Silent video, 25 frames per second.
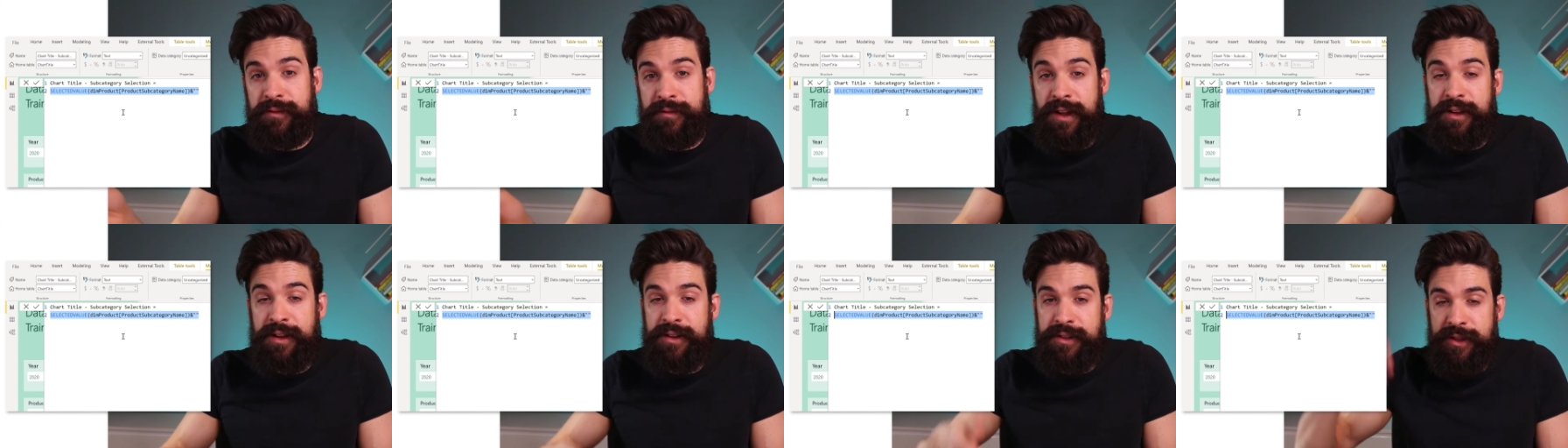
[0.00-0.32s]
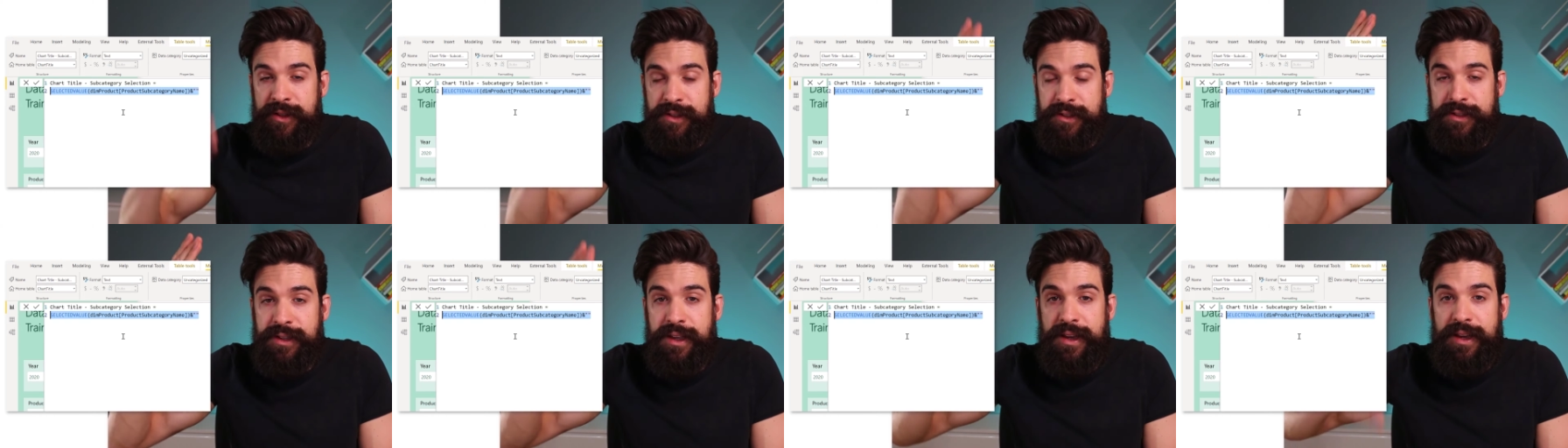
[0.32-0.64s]

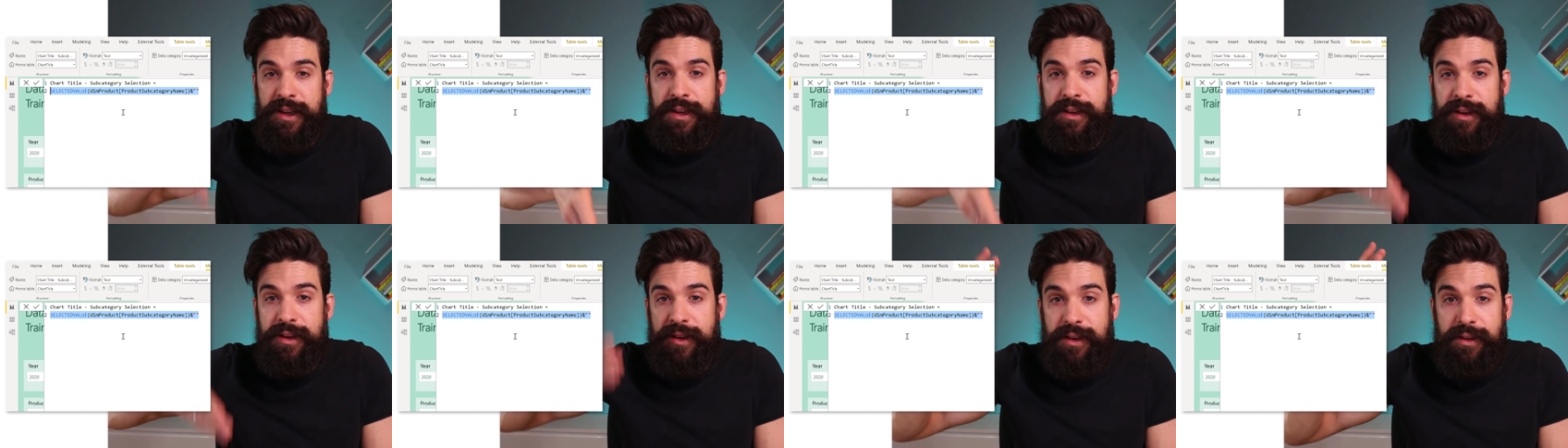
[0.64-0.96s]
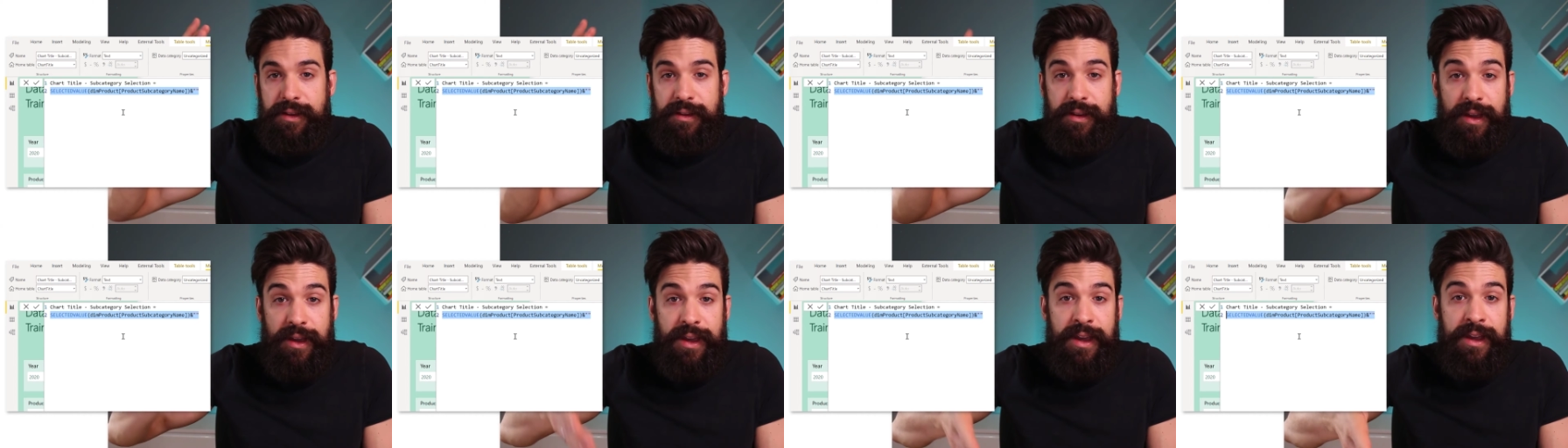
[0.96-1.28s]
values
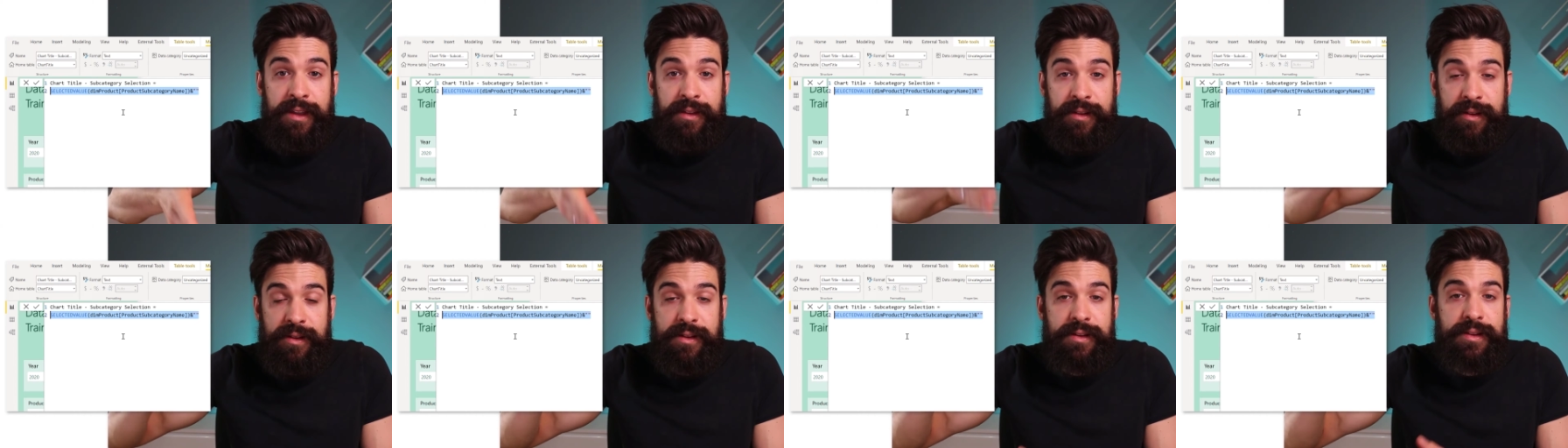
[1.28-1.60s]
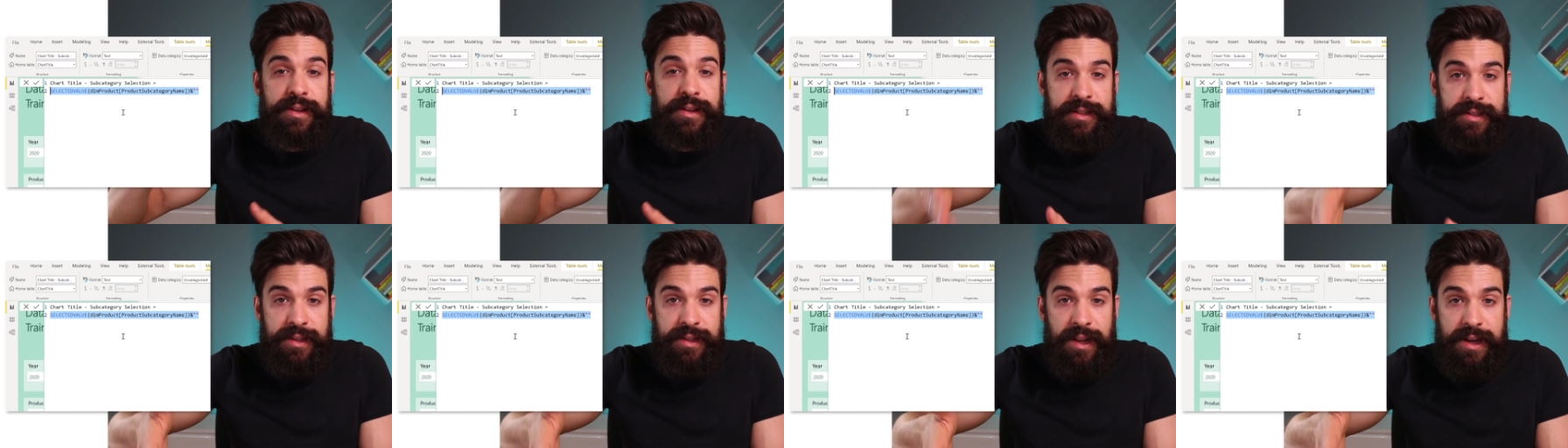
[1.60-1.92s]
in
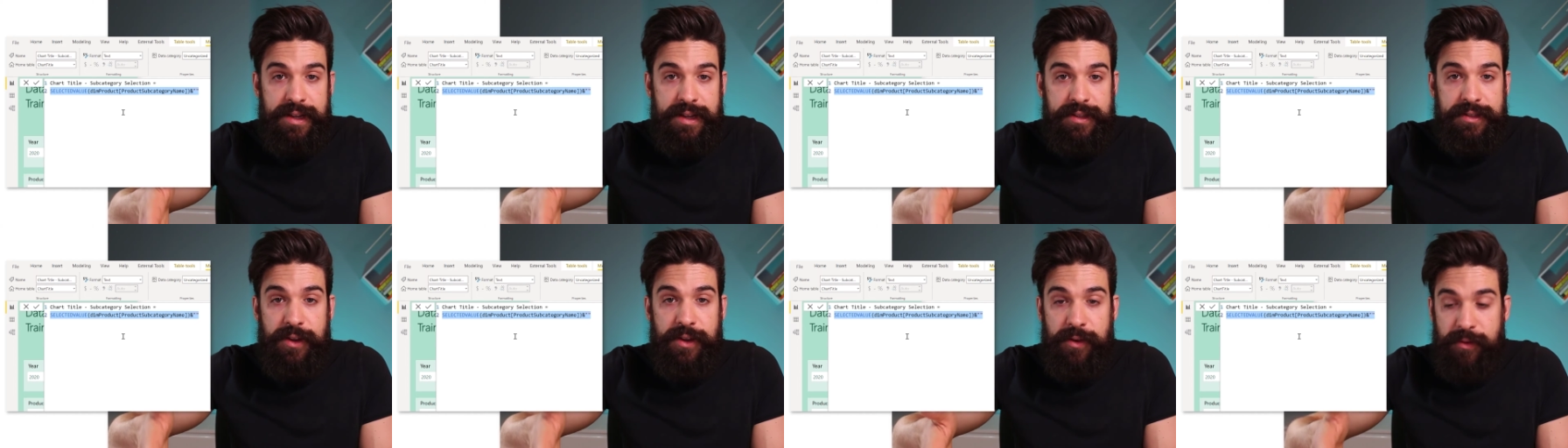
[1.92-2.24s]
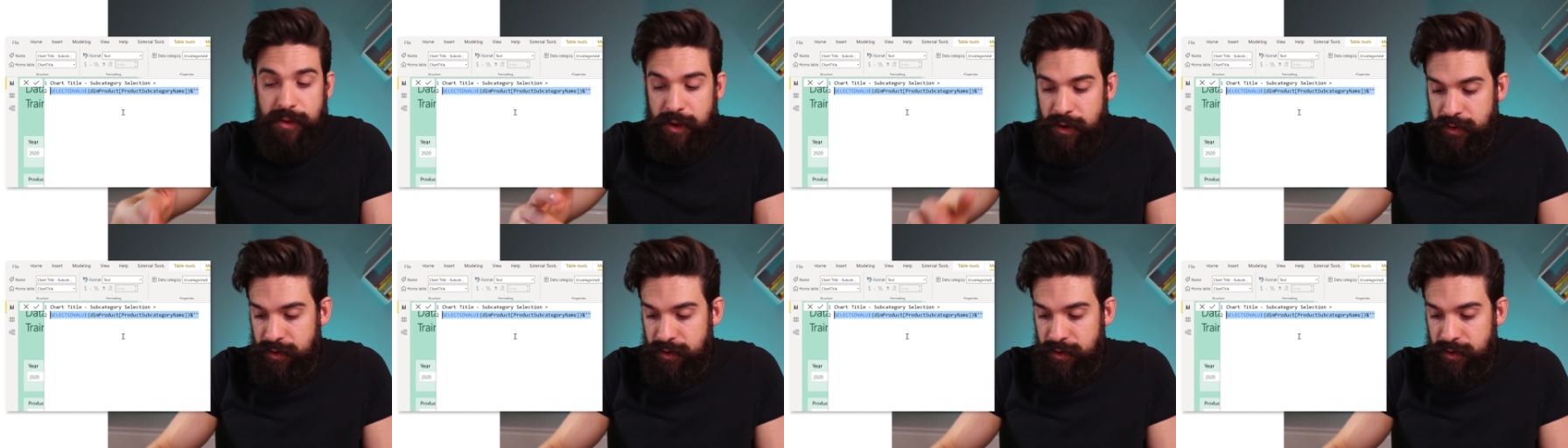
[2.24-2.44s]
the slicer.